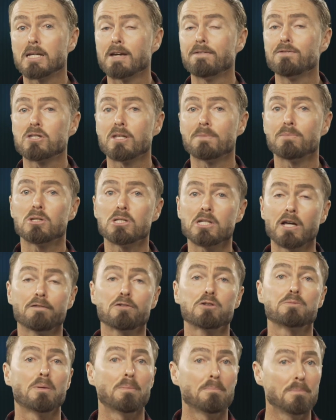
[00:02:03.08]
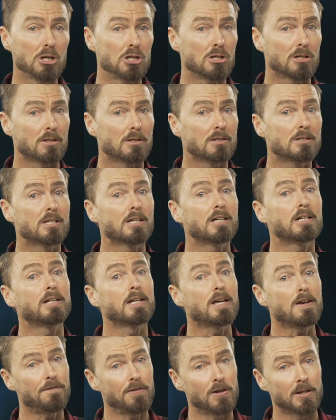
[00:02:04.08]
gives themselves permission to
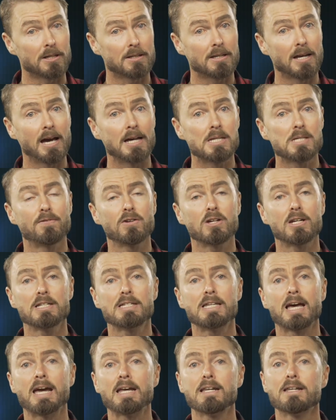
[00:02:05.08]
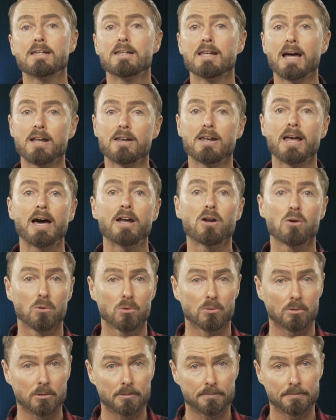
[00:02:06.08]
clearfill it as if it contained none at all.